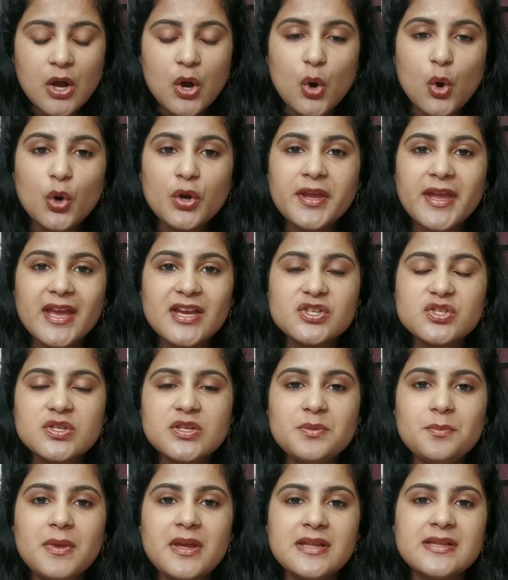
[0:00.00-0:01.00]

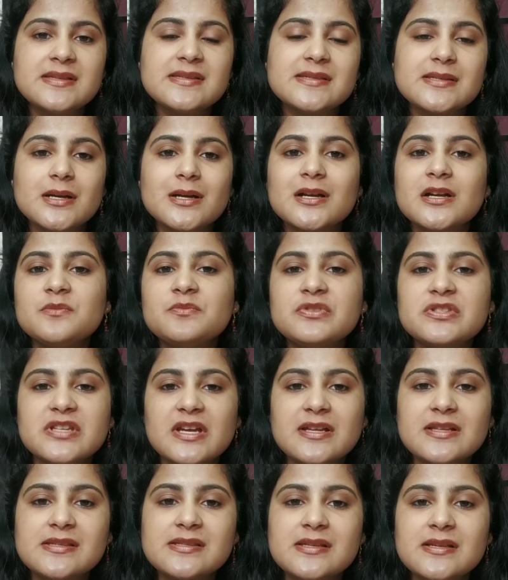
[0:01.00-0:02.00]
Occasion means
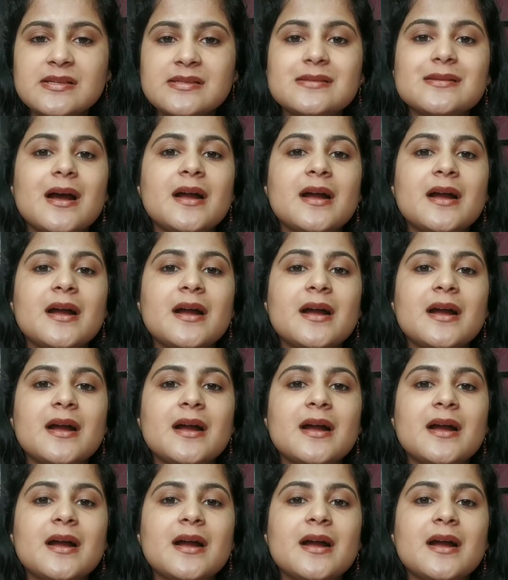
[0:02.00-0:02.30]
circumstances